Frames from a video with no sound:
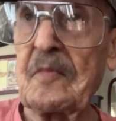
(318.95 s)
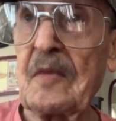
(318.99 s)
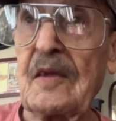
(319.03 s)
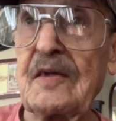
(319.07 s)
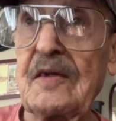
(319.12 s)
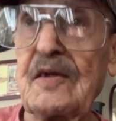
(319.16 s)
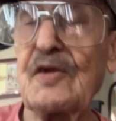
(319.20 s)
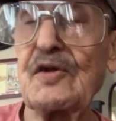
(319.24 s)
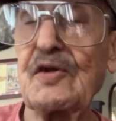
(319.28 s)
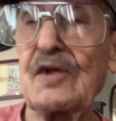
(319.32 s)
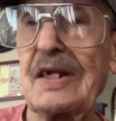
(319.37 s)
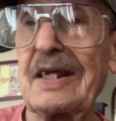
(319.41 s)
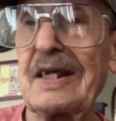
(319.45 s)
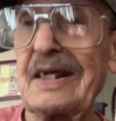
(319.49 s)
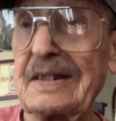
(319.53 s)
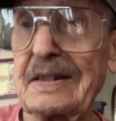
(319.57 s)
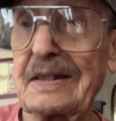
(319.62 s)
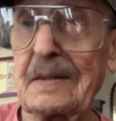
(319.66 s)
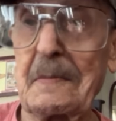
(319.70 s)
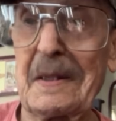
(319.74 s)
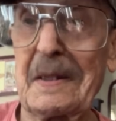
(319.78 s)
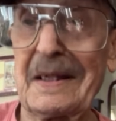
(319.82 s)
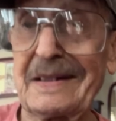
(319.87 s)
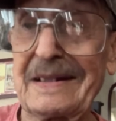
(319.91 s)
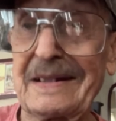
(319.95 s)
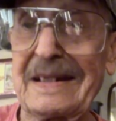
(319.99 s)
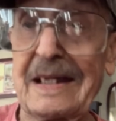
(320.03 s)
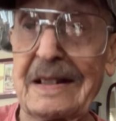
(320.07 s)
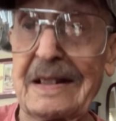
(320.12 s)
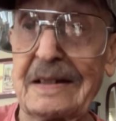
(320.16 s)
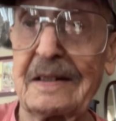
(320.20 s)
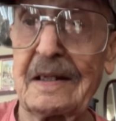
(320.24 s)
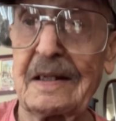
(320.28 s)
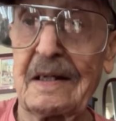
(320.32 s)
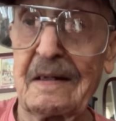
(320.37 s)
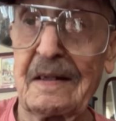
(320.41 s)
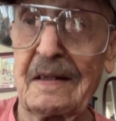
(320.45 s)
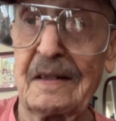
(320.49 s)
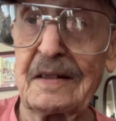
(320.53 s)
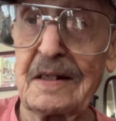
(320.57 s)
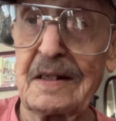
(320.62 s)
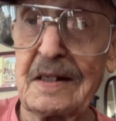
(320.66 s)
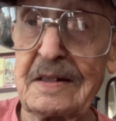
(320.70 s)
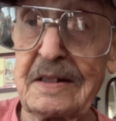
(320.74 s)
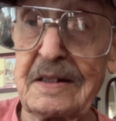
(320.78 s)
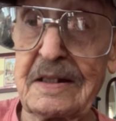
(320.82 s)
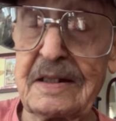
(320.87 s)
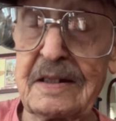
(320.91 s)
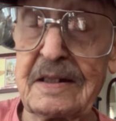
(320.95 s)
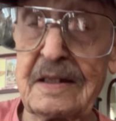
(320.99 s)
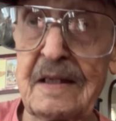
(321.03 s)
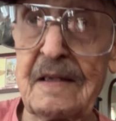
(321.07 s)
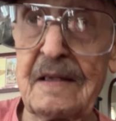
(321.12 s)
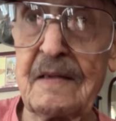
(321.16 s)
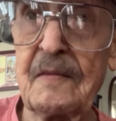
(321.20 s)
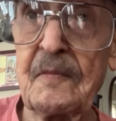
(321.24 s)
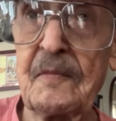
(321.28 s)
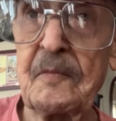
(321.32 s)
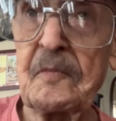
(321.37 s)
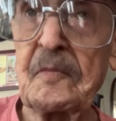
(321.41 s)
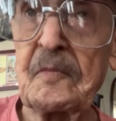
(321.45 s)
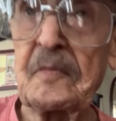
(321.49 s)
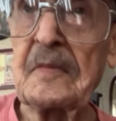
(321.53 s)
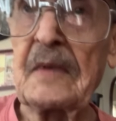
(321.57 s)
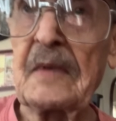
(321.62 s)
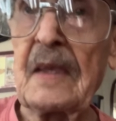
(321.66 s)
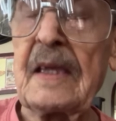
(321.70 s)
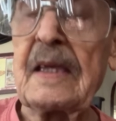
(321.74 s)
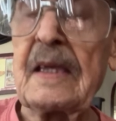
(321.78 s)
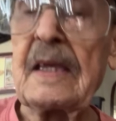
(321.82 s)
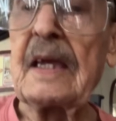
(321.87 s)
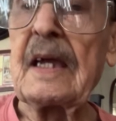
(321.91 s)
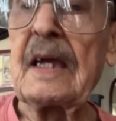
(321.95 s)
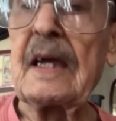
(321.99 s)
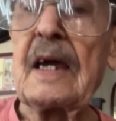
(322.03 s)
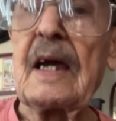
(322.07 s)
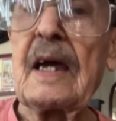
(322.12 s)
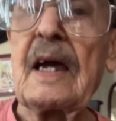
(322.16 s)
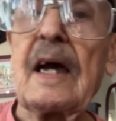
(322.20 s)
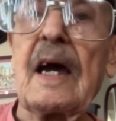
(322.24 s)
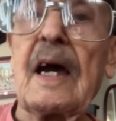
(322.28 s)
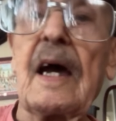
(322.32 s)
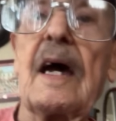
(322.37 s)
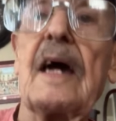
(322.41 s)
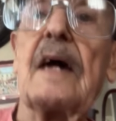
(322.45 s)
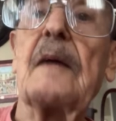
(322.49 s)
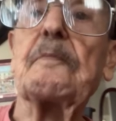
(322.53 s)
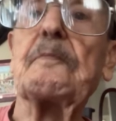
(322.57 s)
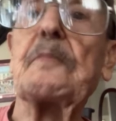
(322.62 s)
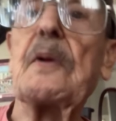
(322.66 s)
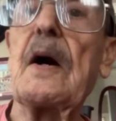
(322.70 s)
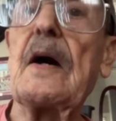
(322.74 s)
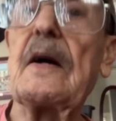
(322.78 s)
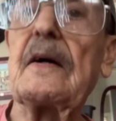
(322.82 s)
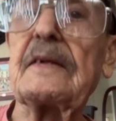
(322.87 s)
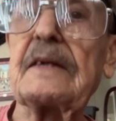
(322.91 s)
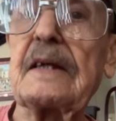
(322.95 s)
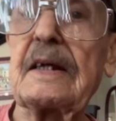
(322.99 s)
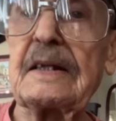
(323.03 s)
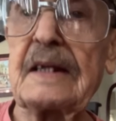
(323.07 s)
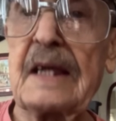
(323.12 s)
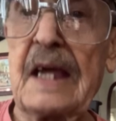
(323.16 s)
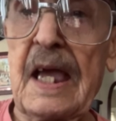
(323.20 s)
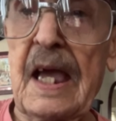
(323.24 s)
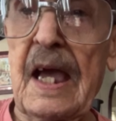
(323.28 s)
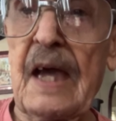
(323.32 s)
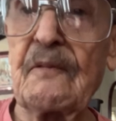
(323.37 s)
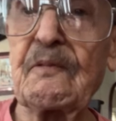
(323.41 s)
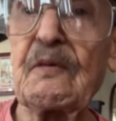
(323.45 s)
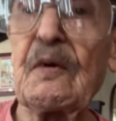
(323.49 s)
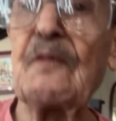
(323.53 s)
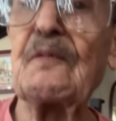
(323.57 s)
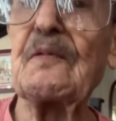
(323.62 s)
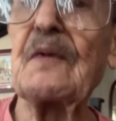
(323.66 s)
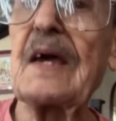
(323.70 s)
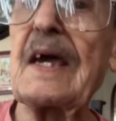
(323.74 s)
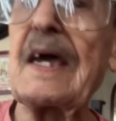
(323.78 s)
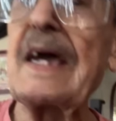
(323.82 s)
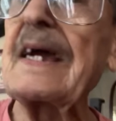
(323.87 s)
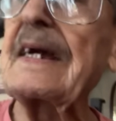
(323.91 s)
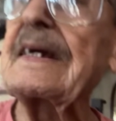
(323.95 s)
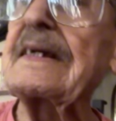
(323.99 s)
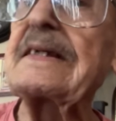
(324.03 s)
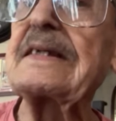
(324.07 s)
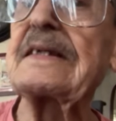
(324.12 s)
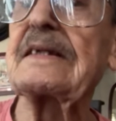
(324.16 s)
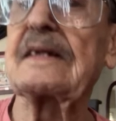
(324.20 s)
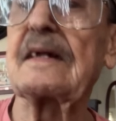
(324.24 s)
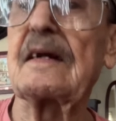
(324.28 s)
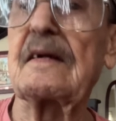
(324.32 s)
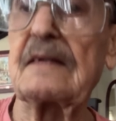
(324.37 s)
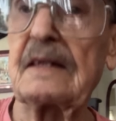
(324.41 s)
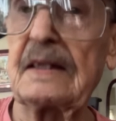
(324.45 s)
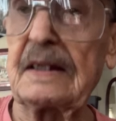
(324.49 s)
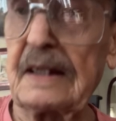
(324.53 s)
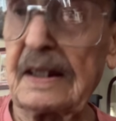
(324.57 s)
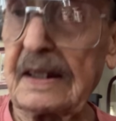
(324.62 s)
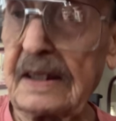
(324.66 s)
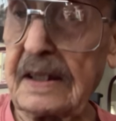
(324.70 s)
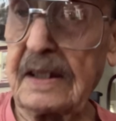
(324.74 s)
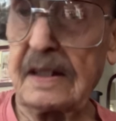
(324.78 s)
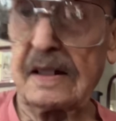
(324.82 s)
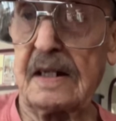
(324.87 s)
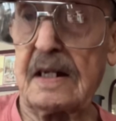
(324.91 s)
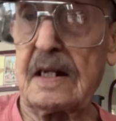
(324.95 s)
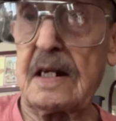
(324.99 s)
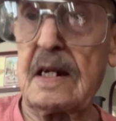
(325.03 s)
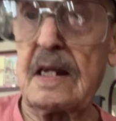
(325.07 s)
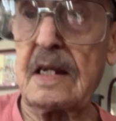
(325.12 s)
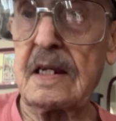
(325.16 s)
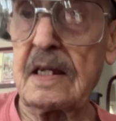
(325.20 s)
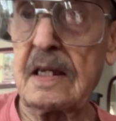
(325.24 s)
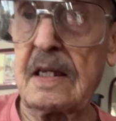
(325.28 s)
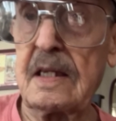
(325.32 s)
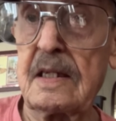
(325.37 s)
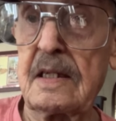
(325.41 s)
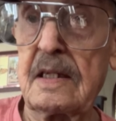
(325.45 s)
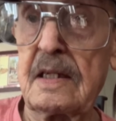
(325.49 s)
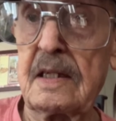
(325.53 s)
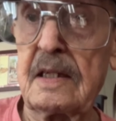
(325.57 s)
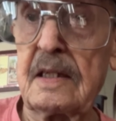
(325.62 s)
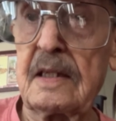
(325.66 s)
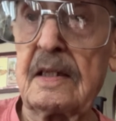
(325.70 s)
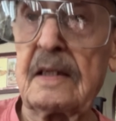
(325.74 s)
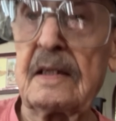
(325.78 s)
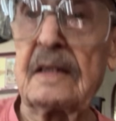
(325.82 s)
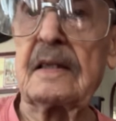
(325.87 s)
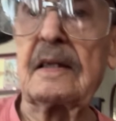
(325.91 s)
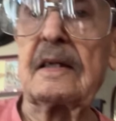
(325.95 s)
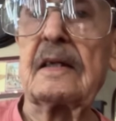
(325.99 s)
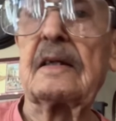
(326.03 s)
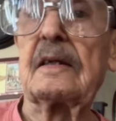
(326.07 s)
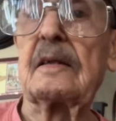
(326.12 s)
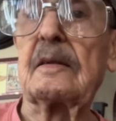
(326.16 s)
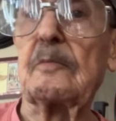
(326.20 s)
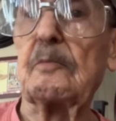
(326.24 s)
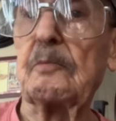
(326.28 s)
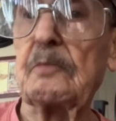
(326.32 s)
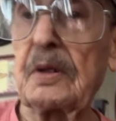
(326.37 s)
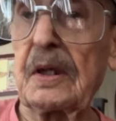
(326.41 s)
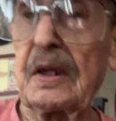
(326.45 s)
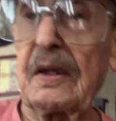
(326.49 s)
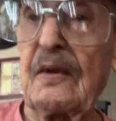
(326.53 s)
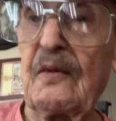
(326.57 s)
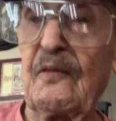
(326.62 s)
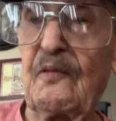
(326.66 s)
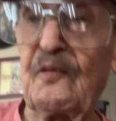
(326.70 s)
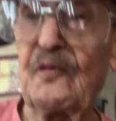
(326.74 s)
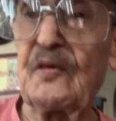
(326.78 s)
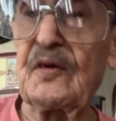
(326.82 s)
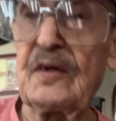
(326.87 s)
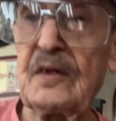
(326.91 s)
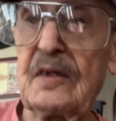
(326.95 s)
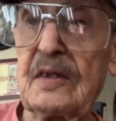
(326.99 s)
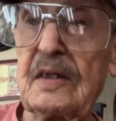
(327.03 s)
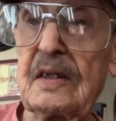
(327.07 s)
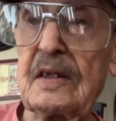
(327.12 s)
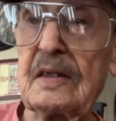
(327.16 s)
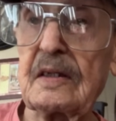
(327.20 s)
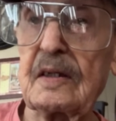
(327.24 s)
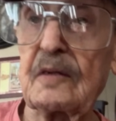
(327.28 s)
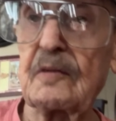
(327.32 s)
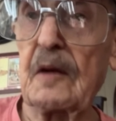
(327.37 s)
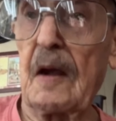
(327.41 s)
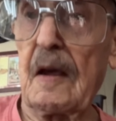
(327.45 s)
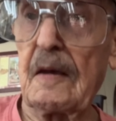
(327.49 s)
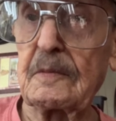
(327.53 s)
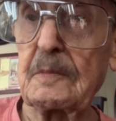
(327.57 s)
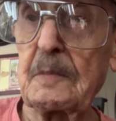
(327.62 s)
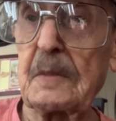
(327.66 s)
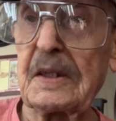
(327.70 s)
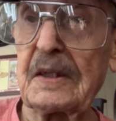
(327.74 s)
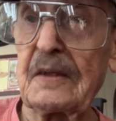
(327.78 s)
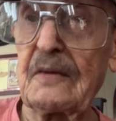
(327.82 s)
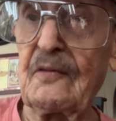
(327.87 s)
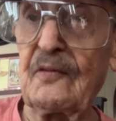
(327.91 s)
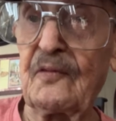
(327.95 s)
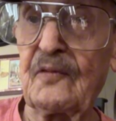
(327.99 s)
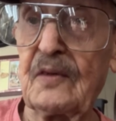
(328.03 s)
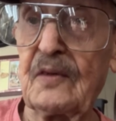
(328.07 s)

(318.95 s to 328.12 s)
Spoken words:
Usually it's about $10. A pound and a half of extra lean beef, ground beef.